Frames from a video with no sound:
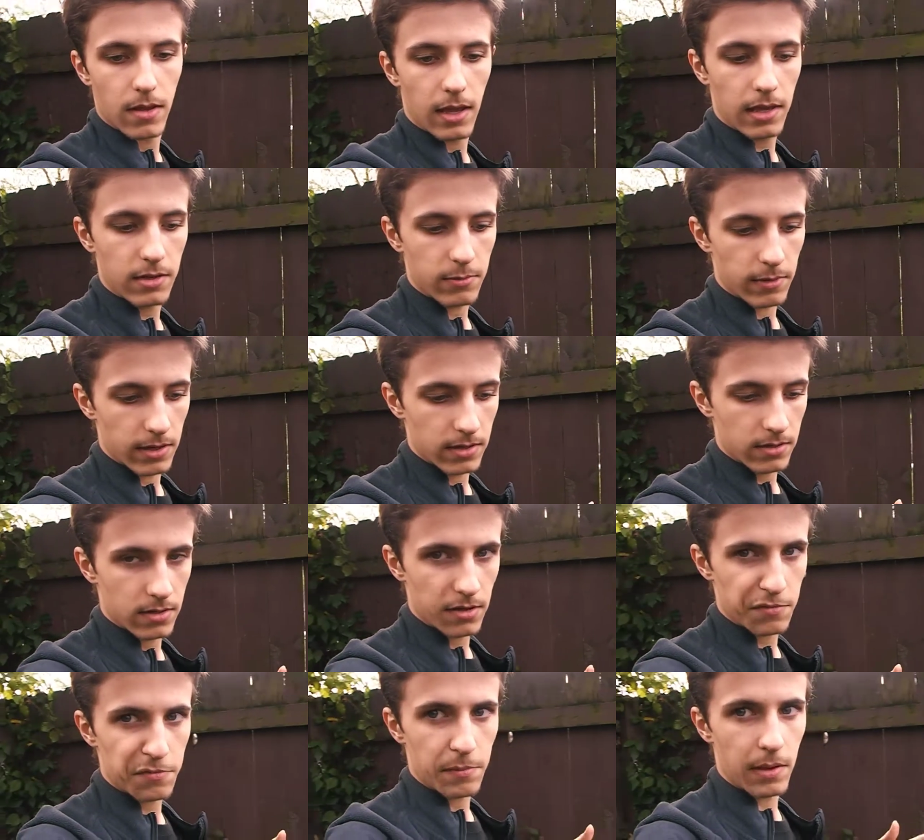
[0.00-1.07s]
Anyway,
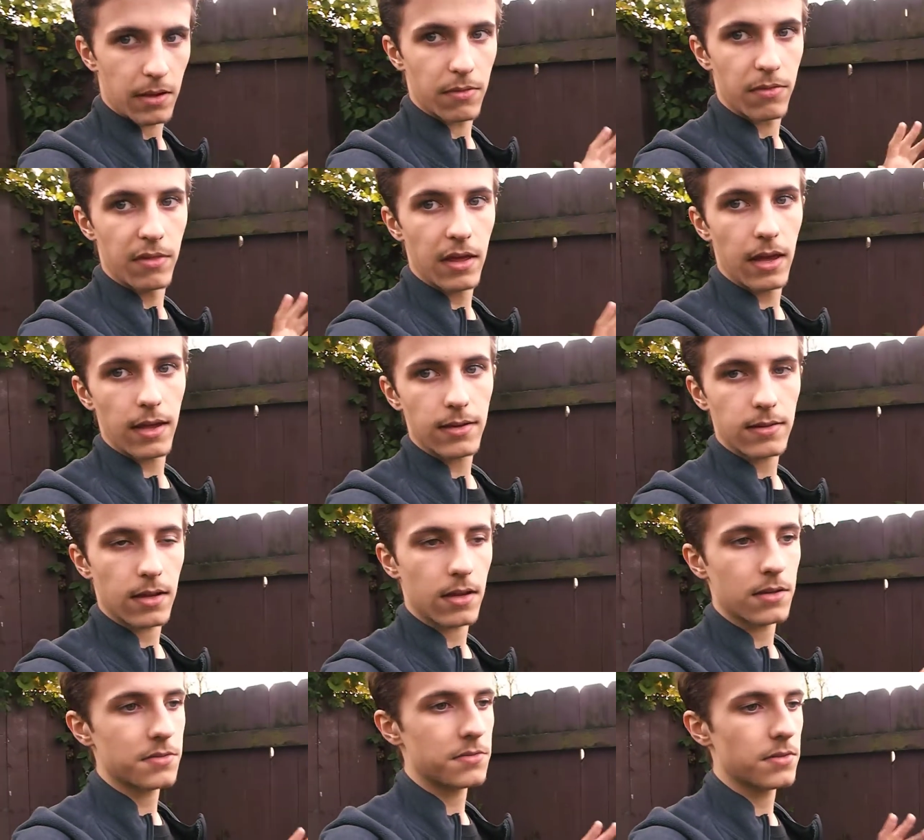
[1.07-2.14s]
enough about that.
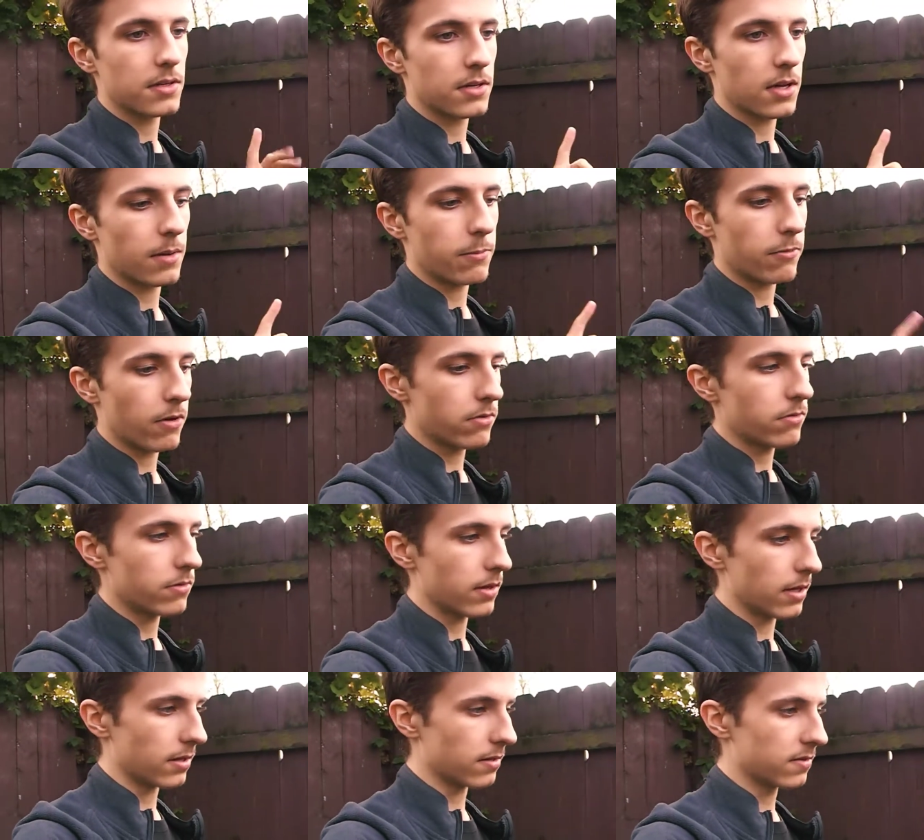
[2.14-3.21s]
I also did a couple other
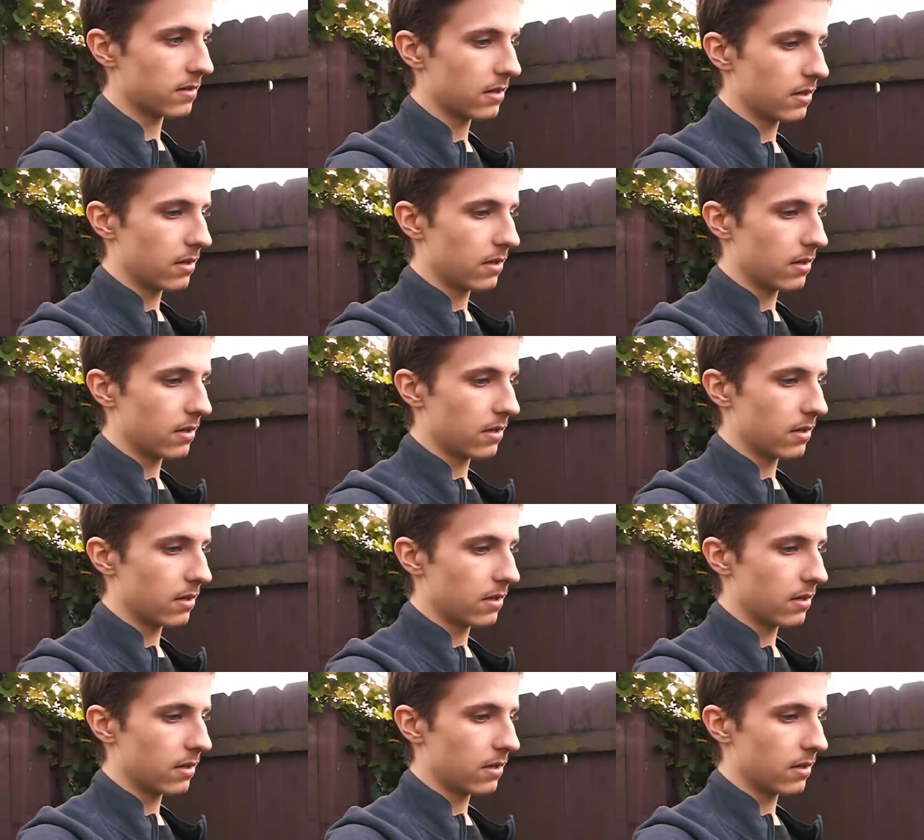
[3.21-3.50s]
things.